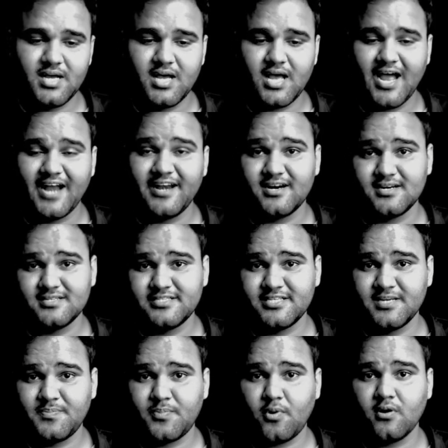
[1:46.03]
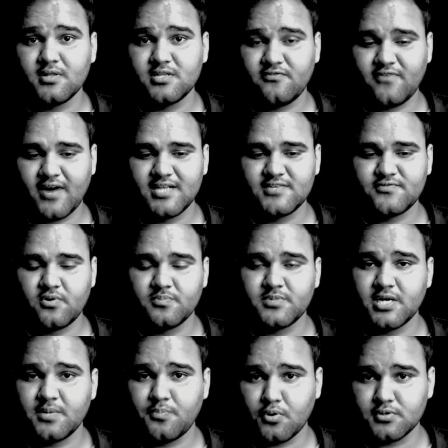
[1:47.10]
and unzip all the files from the
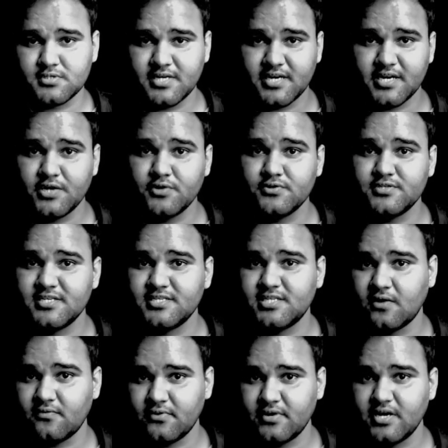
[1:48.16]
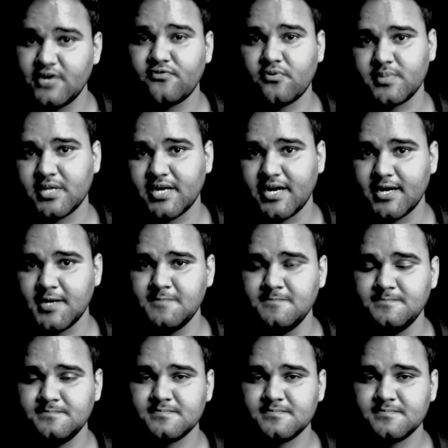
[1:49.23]
repository you just downloaded from the GitHub.